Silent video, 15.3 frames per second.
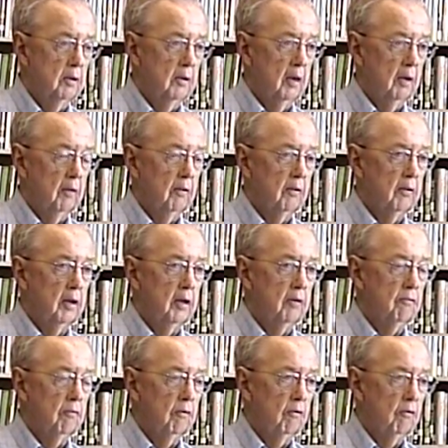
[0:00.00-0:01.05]
No, in
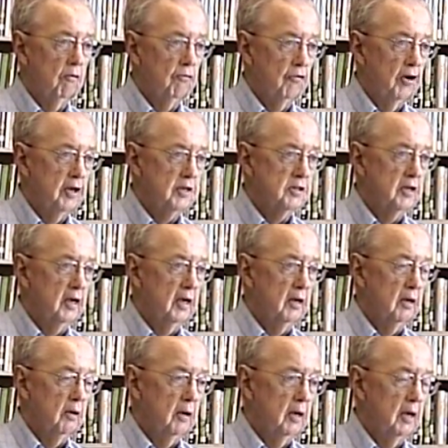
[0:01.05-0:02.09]
France,
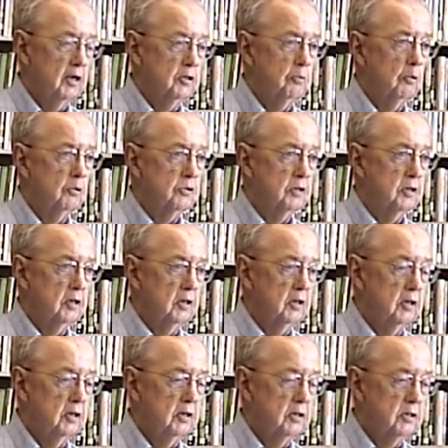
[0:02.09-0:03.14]
and I suppose in
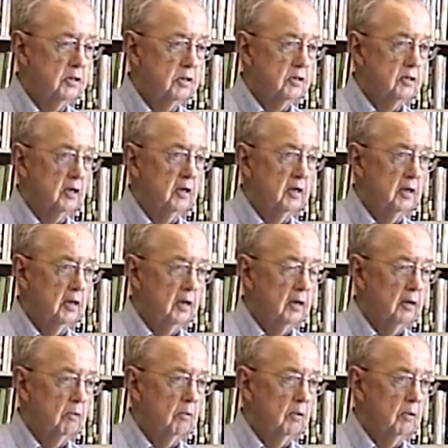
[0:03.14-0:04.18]
Sicily and
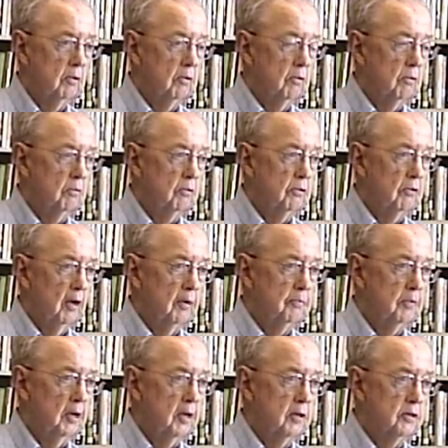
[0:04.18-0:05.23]
Italy, where we
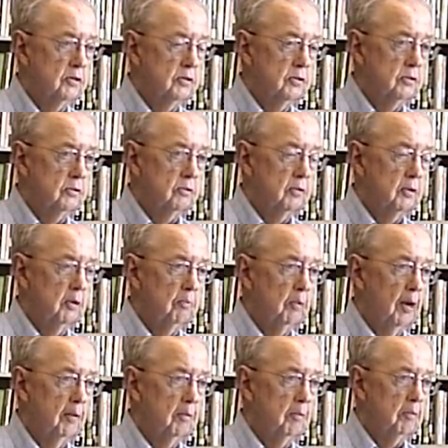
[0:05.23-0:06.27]
dropped the others too, they
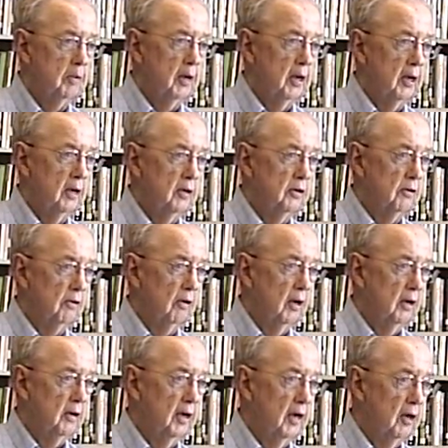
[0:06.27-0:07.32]
probably had
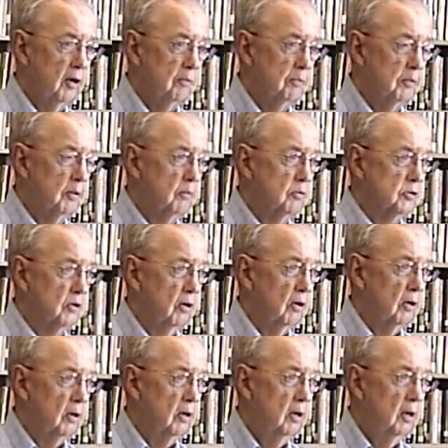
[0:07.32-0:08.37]
underground help that was
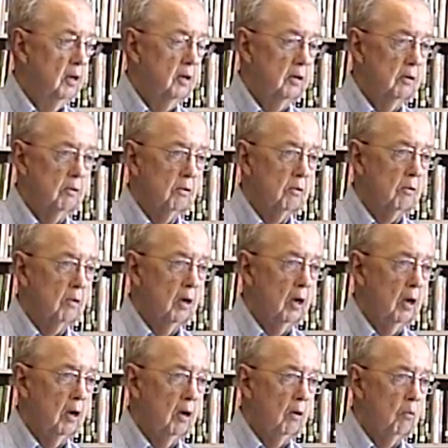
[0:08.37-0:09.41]
all that
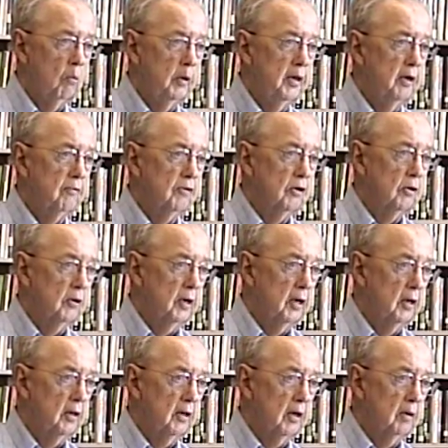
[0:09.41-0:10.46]
we never heard
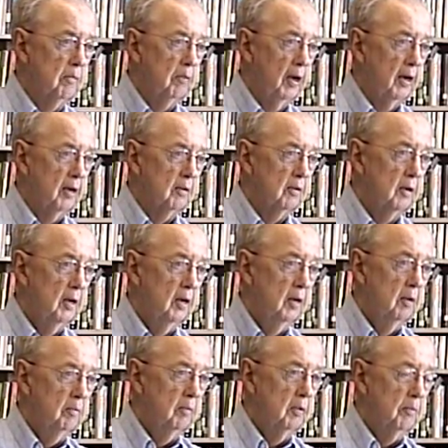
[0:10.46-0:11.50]
anything about.
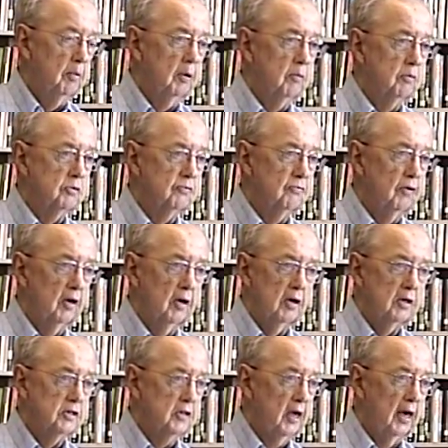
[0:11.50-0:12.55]
But it was
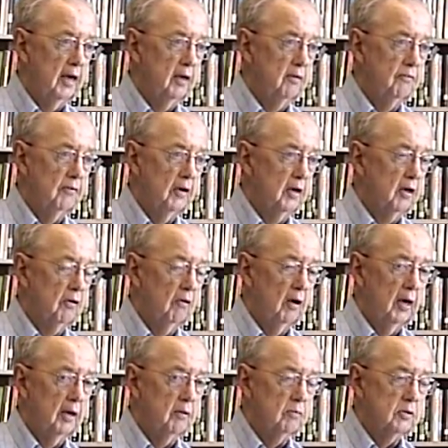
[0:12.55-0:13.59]
very silent, very quiet.